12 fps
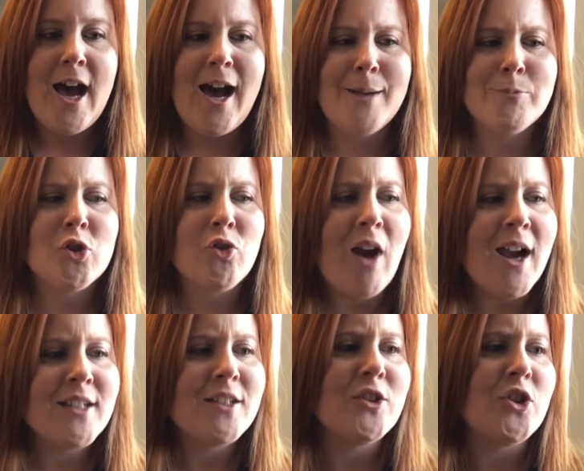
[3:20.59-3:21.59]
I'm
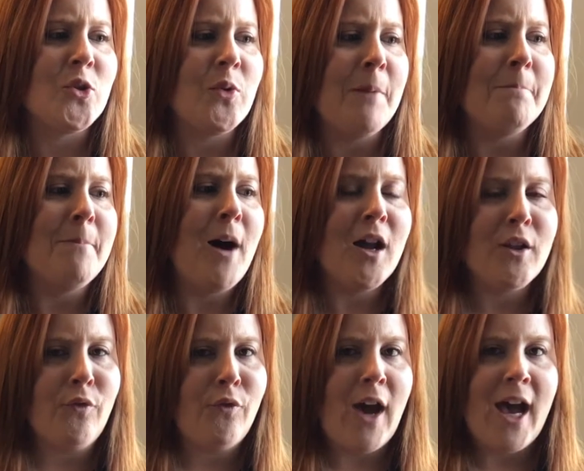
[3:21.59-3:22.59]
trying to do a
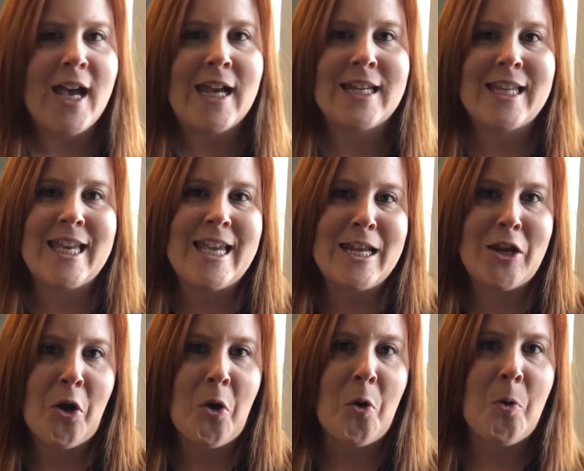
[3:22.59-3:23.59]
modified
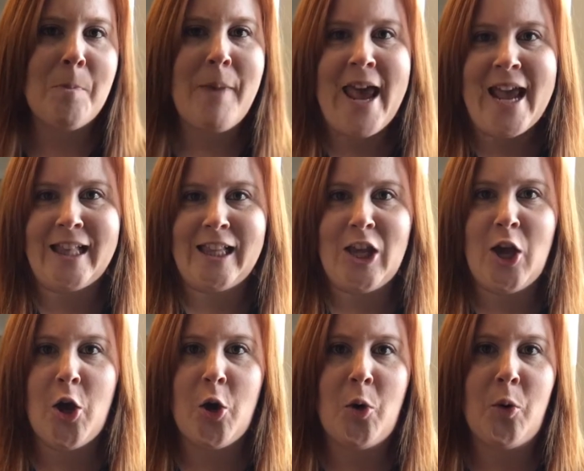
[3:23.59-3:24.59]
keto
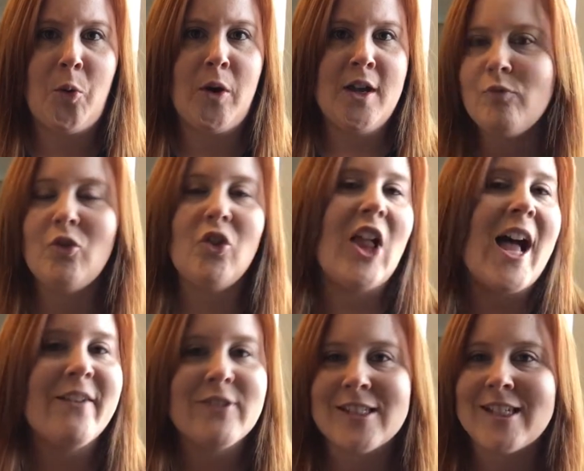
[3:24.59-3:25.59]
paleo
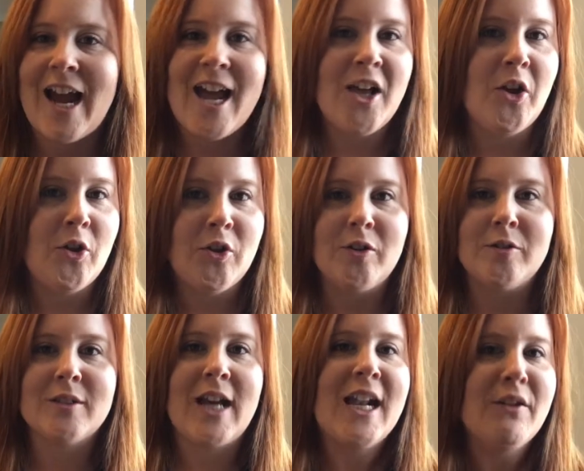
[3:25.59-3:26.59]

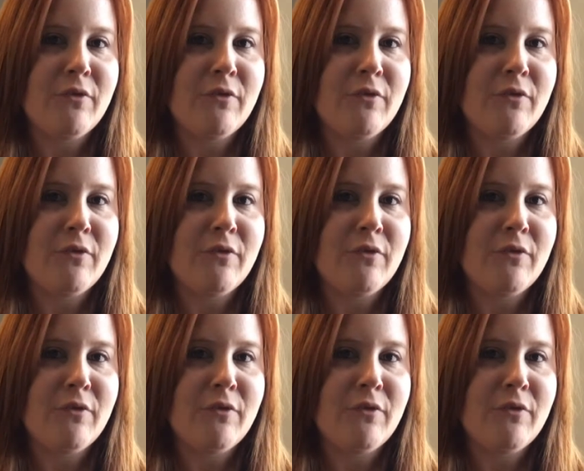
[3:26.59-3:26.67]
lifestyle kind of